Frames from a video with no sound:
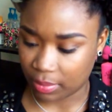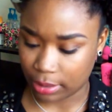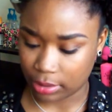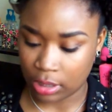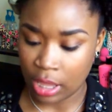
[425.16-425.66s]

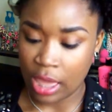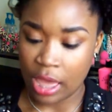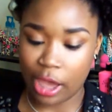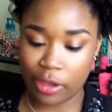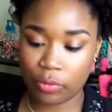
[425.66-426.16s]
Madden.
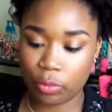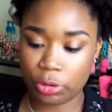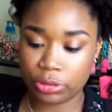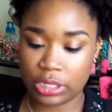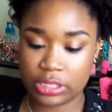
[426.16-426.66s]
I've
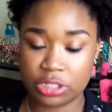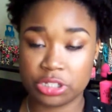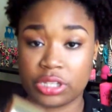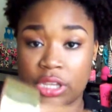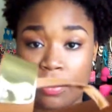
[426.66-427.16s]
worn these
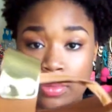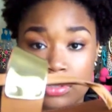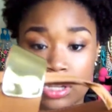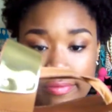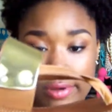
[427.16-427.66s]
seriously almost
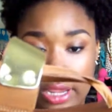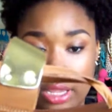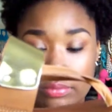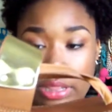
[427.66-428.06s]
every day.